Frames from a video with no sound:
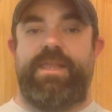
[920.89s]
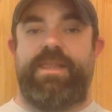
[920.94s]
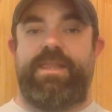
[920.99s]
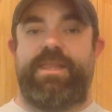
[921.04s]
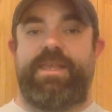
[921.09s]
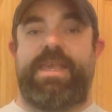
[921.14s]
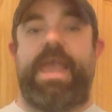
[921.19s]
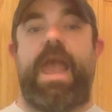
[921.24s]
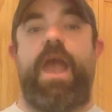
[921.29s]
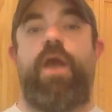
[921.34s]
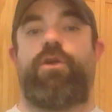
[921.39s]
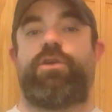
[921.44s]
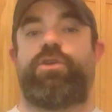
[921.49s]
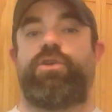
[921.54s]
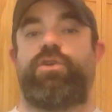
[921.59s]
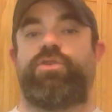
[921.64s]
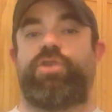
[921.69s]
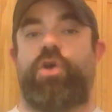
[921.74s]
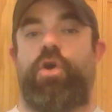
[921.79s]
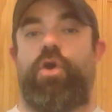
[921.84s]
The
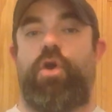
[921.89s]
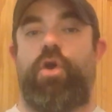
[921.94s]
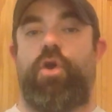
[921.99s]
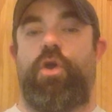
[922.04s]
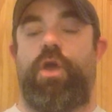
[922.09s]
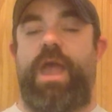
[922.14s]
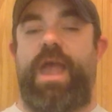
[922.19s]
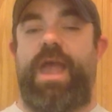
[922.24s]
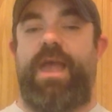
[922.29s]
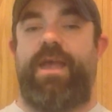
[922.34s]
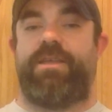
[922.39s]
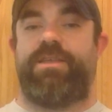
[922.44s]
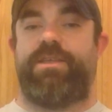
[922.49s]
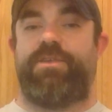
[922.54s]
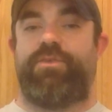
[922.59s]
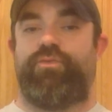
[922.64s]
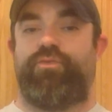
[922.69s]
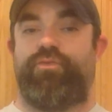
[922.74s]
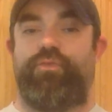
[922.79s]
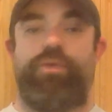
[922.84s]
characters are
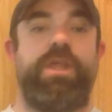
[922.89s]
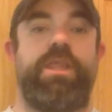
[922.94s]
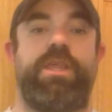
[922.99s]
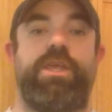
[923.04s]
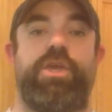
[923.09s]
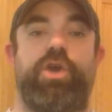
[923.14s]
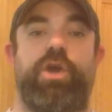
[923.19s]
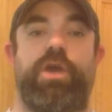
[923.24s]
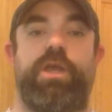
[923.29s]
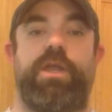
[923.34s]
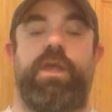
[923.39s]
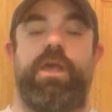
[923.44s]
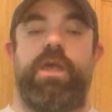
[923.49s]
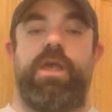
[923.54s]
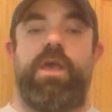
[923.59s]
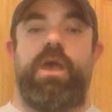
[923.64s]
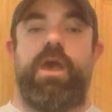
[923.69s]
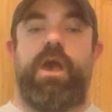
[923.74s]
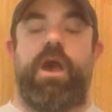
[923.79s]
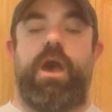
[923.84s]
really good.
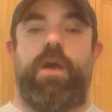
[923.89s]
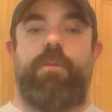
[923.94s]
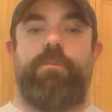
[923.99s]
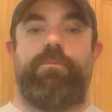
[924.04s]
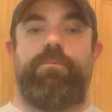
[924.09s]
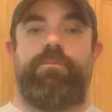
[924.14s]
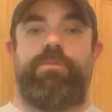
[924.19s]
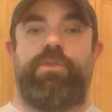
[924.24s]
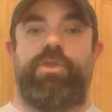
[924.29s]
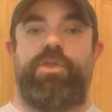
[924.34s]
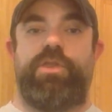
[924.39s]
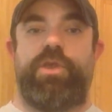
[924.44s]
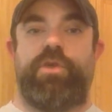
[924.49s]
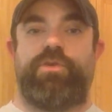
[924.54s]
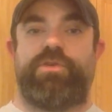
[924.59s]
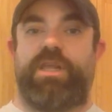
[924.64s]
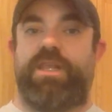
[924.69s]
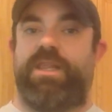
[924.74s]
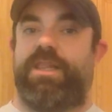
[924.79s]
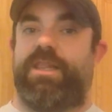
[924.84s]

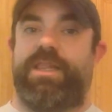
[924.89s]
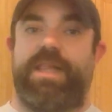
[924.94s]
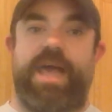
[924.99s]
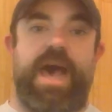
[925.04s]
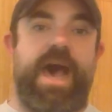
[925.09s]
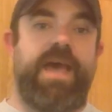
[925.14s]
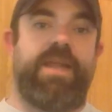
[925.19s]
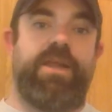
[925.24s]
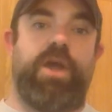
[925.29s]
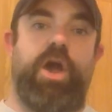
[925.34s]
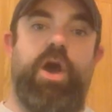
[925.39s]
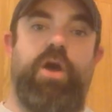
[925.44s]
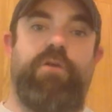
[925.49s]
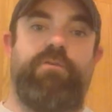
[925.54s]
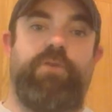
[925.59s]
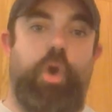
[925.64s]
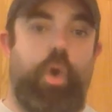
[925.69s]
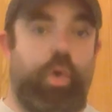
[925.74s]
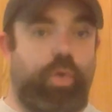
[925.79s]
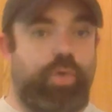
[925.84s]
There's a lot
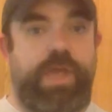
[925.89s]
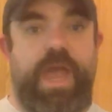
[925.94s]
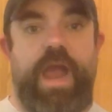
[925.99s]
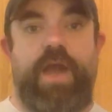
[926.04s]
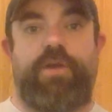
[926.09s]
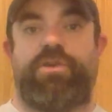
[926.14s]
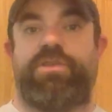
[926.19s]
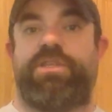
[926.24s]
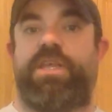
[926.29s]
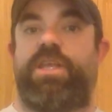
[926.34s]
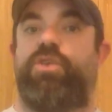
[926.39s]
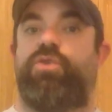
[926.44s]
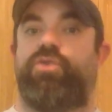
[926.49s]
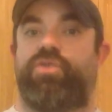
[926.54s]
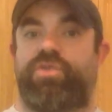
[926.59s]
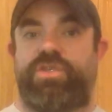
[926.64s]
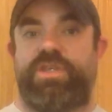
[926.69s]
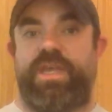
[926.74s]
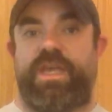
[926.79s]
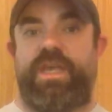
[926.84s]
of old characters that you'll
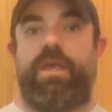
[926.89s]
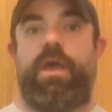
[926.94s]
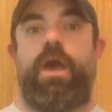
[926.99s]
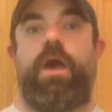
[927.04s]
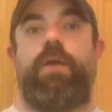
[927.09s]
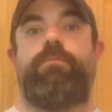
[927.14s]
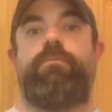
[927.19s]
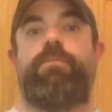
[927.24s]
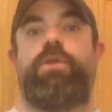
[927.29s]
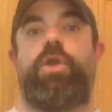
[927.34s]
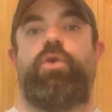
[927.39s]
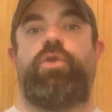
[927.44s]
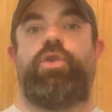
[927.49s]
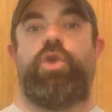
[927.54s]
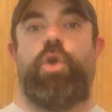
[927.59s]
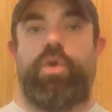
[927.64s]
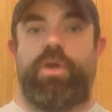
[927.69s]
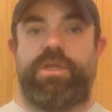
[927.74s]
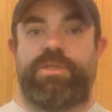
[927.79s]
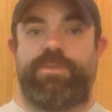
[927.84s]
see.
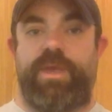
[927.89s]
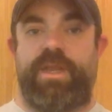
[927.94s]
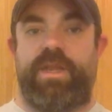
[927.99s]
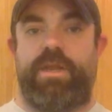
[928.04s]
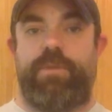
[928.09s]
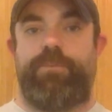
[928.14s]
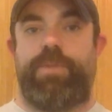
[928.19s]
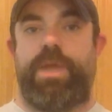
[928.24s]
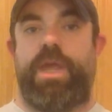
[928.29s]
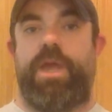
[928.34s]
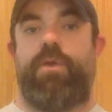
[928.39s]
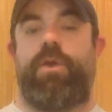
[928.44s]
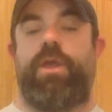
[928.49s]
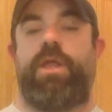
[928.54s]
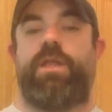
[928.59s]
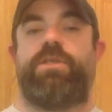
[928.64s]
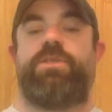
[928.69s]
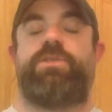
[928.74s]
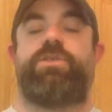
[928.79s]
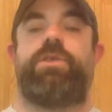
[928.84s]
Yoda's made an
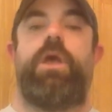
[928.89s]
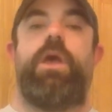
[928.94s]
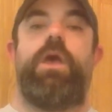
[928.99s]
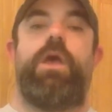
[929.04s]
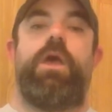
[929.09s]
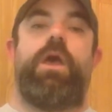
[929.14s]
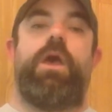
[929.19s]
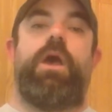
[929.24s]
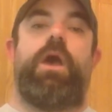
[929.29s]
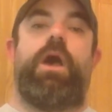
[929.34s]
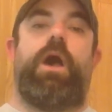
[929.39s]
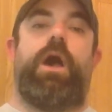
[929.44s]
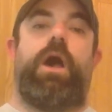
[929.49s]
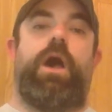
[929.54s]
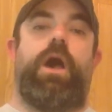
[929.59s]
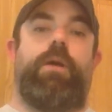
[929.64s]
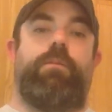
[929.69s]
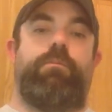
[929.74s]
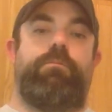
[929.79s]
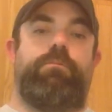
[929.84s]
appearance.
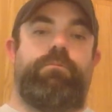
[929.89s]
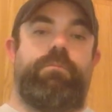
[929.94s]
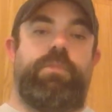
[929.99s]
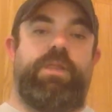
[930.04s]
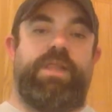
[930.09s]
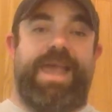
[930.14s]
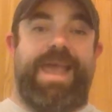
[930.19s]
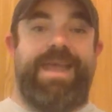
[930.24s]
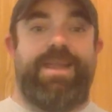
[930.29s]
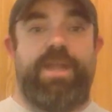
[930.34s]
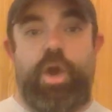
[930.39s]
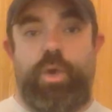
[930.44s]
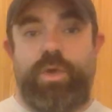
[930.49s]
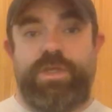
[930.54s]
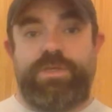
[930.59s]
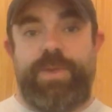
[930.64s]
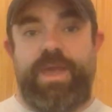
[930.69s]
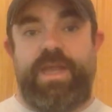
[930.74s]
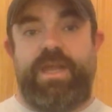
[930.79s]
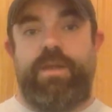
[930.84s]
Lando
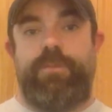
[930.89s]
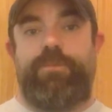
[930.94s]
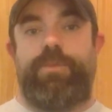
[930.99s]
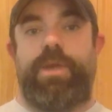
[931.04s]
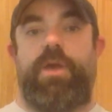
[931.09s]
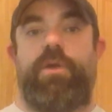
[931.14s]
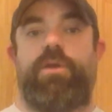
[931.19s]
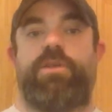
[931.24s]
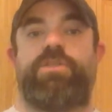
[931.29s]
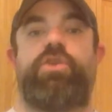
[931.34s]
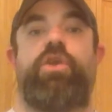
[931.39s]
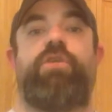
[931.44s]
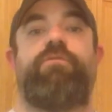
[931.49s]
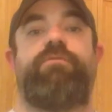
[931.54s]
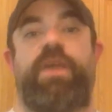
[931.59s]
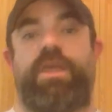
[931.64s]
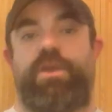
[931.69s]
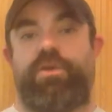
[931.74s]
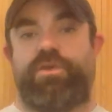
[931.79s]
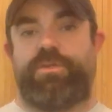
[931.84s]
has made an appearance. Darth
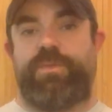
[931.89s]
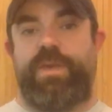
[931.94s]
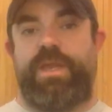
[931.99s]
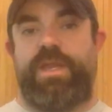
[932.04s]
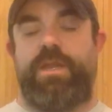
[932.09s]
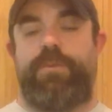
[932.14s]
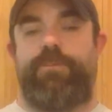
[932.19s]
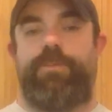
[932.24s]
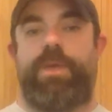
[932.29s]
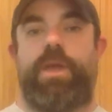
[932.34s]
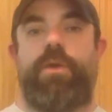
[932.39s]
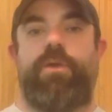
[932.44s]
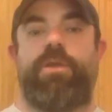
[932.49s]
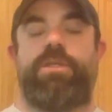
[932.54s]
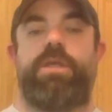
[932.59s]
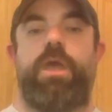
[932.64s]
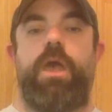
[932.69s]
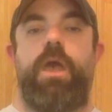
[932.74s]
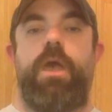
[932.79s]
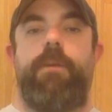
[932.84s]
Vader has made an
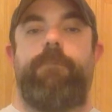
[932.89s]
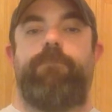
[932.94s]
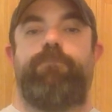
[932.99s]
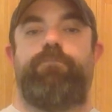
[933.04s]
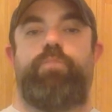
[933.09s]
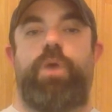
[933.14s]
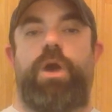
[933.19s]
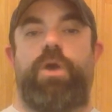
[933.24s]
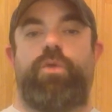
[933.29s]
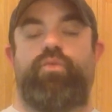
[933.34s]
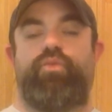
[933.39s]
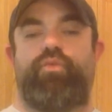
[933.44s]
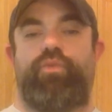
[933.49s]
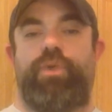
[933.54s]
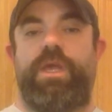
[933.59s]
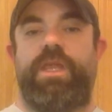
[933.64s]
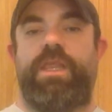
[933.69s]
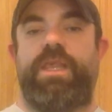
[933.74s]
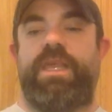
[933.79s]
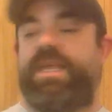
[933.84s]
appearance. But
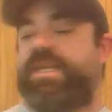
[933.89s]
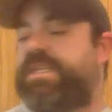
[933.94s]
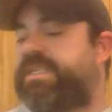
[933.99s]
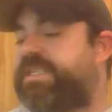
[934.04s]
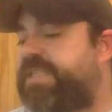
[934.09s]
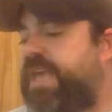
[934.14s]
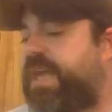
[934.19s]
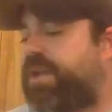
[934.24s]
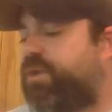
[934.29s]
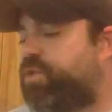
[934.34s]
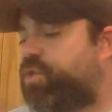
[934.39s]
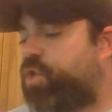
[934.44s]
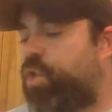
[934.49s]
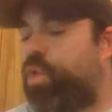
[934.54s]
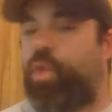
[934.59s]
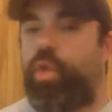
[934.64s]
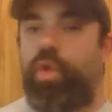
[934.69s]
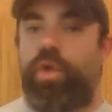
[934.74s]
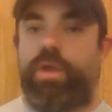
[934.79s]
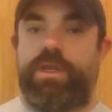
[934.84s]
really, it centers
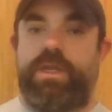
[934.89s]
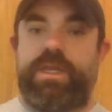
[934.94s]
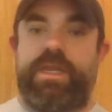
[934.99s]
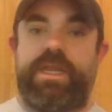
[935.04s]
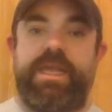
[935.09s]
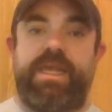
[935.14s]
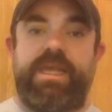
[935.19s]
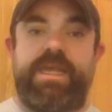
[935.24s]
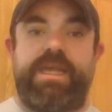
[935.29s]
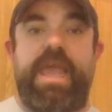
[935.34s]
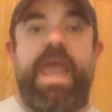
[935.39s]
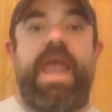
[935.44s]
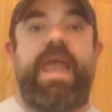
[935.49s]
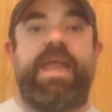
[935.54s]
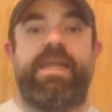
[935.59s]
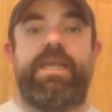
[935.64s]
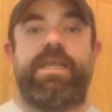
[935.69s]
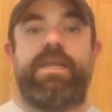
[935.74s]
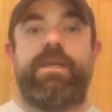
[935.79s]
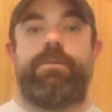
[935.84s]
on
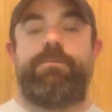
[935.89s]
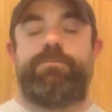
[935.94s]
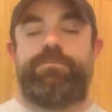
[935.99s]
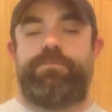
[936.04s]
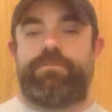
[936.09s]
Kanan